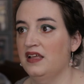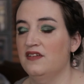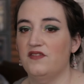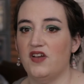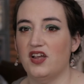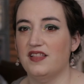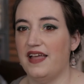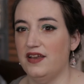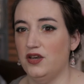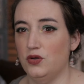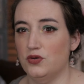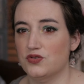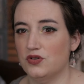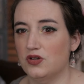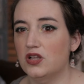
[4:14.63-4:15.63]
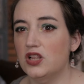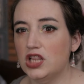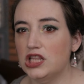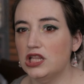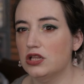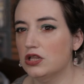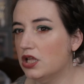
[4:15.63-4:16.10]
very light
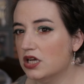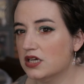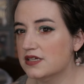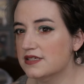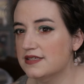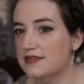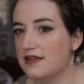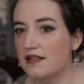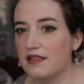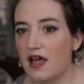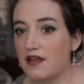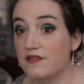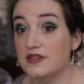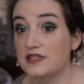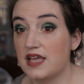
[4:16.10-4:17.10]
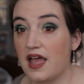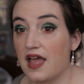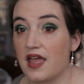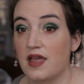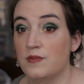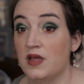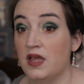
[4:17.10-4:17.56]
neutral looks a lot of the
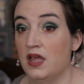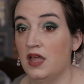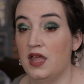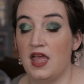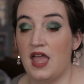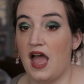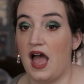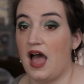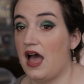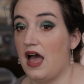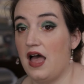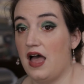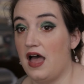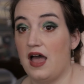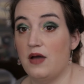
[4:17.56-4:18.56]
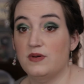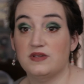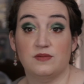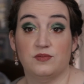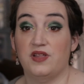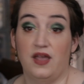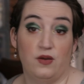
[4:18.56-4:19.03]
time. I
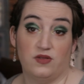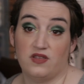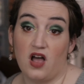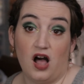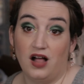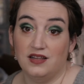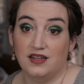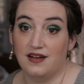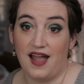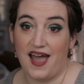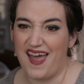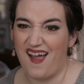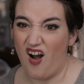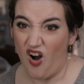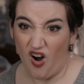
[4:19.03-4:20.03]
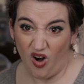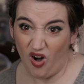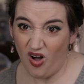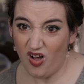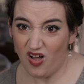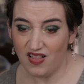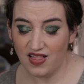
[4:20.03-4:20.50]
wasn't playing with color at
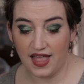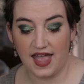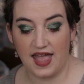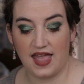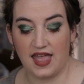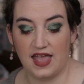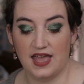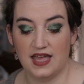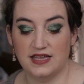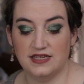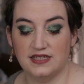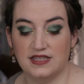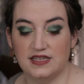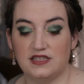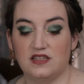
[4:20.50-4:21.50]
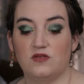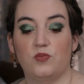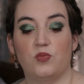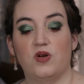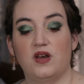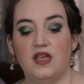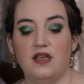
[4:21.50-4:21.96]
all, and this is
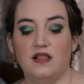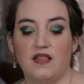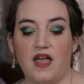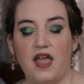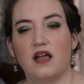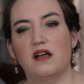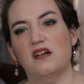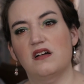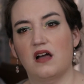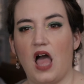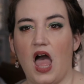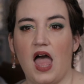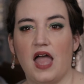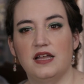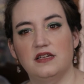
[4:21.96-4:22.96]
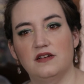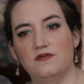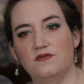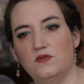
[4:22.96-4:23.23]
pretty like kind of